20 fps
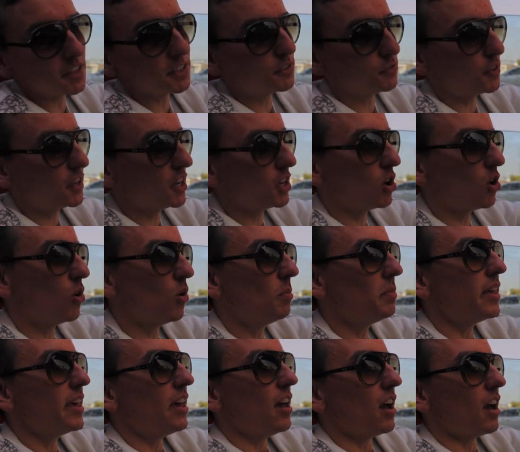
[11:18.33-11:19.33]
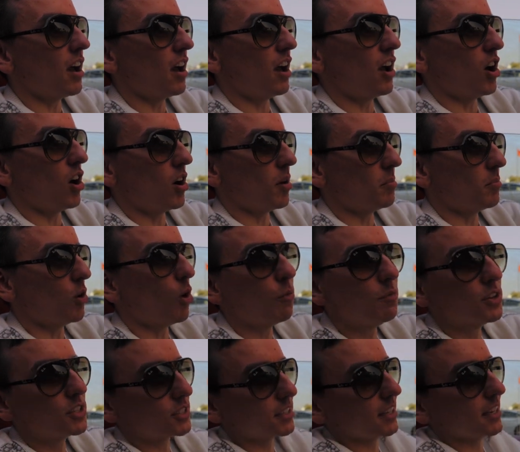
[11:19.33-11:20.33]
this video. Um,
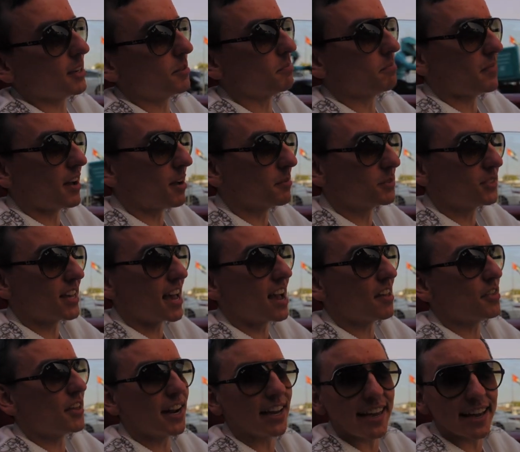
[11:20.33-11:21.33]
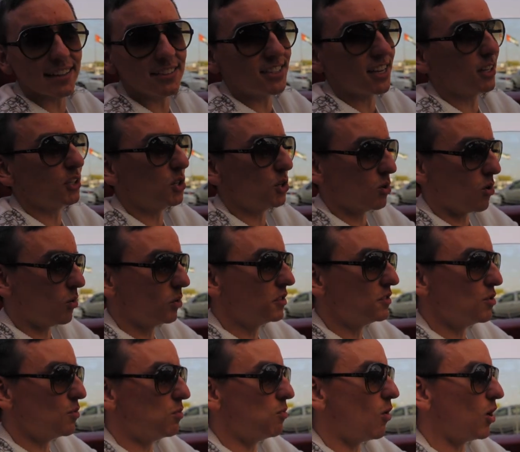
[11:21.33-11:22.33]
obviously, I'm sad that I can't tell you who
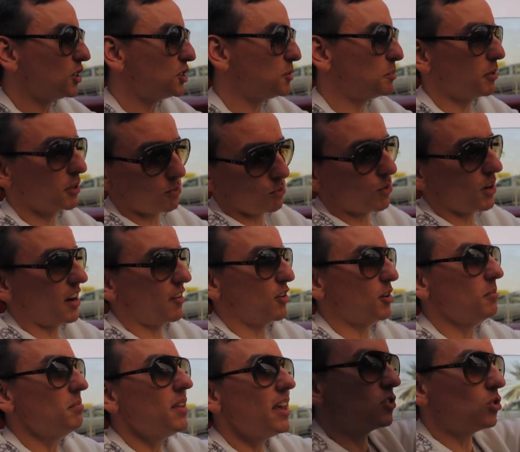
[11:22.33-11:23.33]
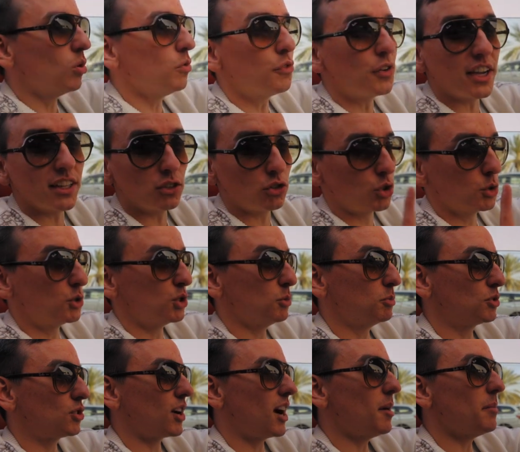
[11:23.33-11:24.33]
owned the watch, but whatever. Don't forget to
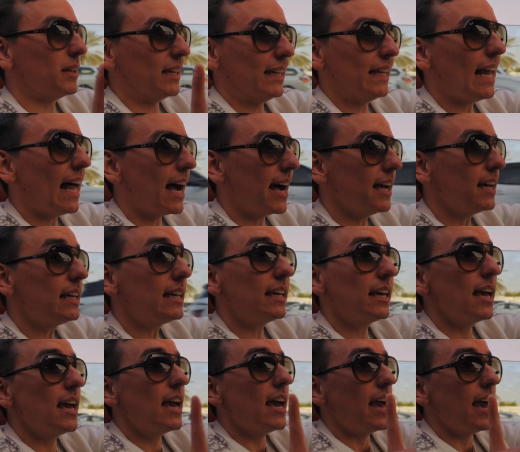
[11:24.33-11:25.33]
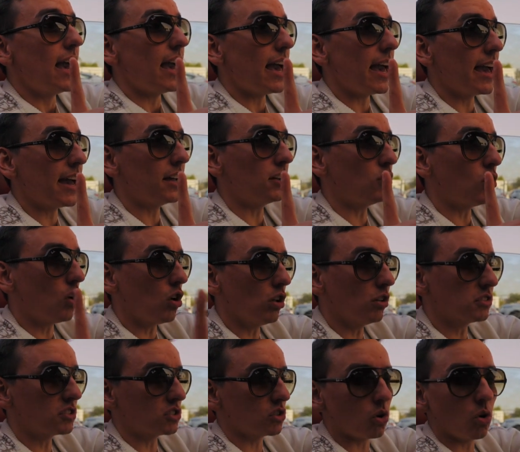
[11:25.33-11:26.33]
subscribe and like. And
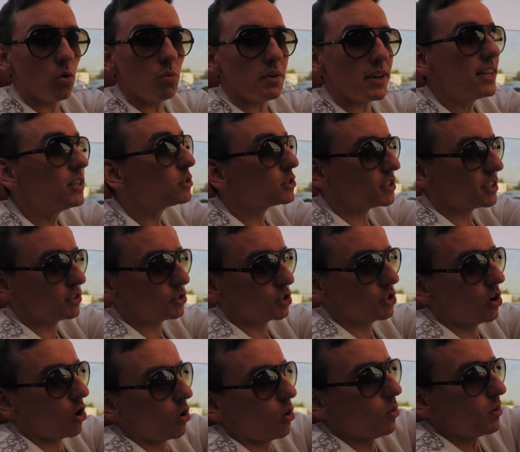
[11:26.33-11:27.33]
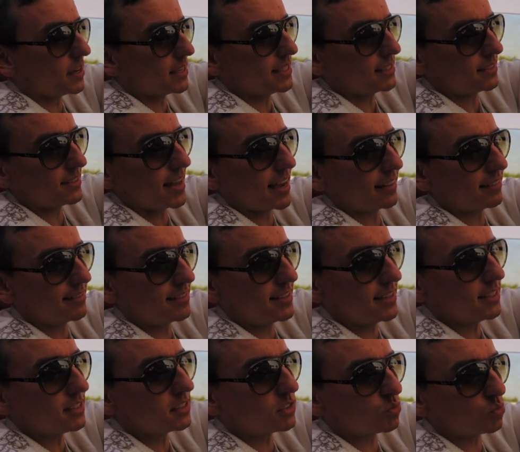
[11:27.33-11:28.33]
also, interesting to know is that
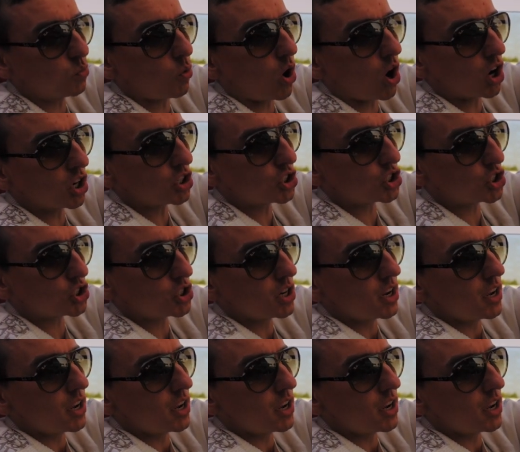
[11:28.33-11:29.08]
this watch,